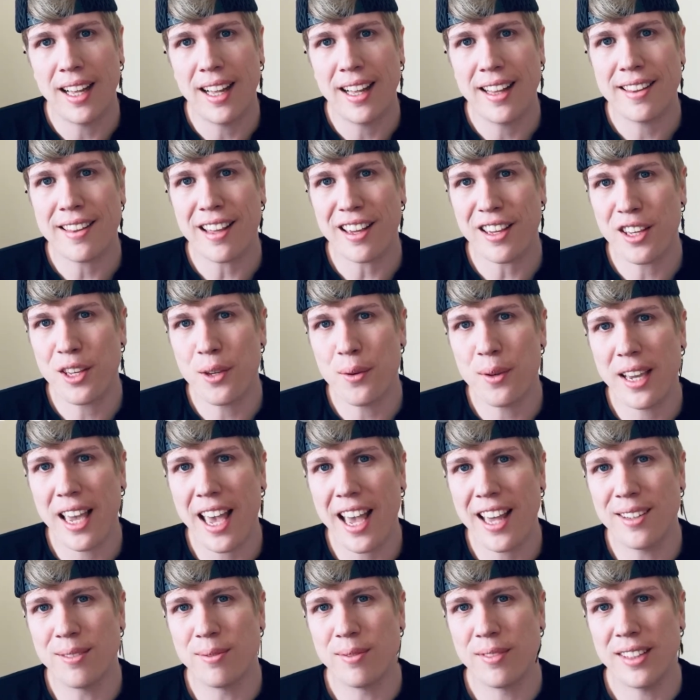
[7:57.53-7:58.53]
Thank you
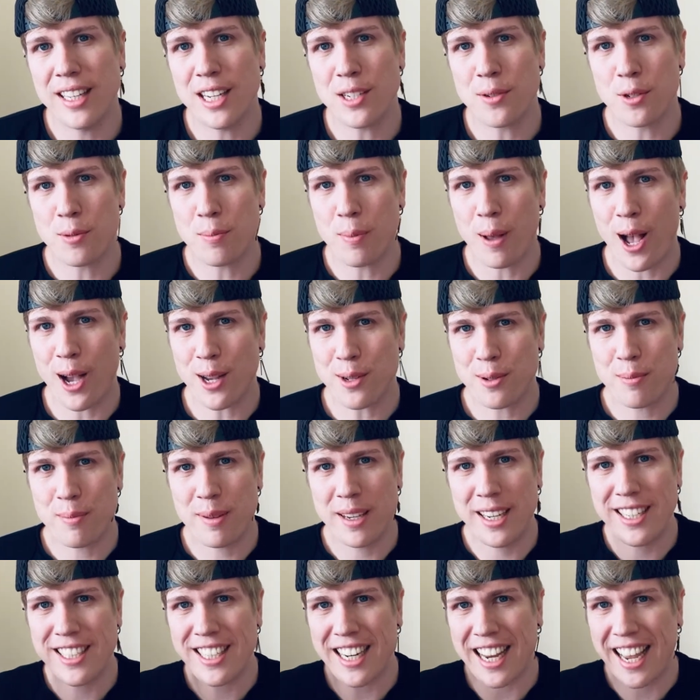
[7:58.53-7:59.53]
again. This was Parks with
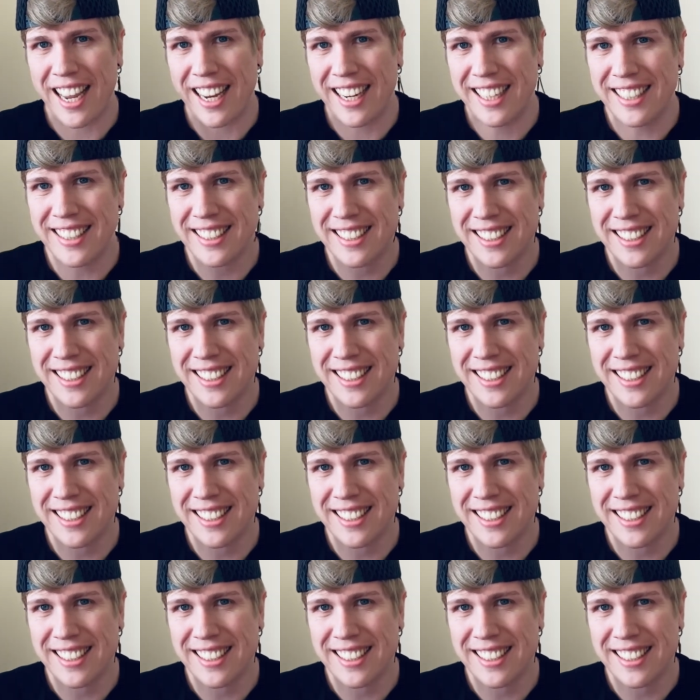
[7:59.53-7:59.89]
PJ.